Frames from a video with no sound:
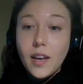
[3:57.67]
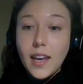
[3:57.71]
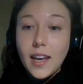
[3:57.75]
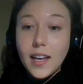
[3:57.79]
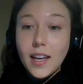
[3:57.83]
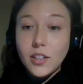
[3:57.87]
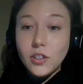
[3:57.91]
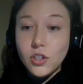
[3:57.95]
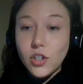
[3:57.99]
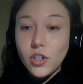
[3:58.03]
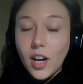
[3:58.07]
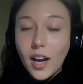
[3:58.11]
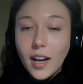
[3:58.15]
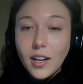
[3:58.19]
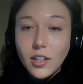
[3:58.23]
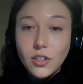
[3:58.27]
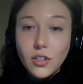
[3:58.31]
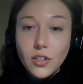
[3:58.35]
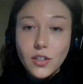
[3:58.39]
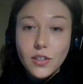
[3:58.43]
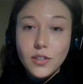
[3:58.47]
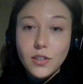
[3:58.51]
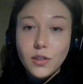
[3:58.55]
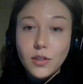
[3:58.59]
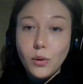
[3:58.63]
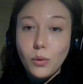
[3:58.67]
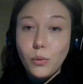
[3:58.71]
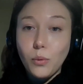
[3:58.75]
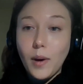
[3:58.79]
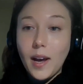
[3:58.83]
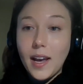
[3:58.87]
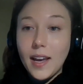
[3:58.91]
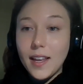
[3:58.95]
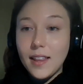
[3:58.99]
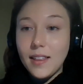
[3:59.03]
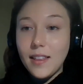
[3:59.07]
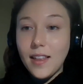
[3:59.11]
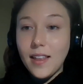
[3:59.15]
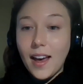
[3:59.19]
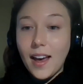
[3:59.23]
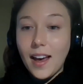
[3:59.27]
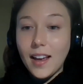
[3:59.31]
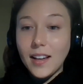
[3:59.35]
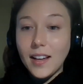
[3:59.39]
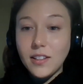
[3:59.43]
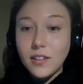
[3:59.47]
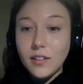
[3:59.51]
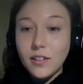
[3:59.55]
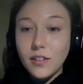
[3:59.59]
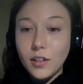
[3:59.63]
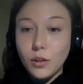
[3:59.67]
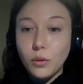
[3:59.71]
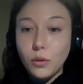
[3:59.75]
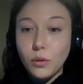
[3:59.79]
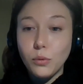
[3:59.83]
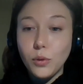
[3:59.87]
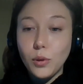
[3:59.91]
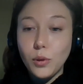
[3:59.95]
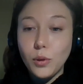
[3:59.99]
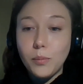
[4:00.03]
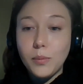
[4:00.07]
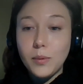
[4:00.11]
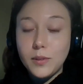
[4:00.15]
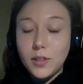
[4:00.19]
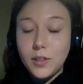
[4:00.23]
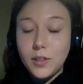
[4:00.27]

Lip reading: it changes the way that the group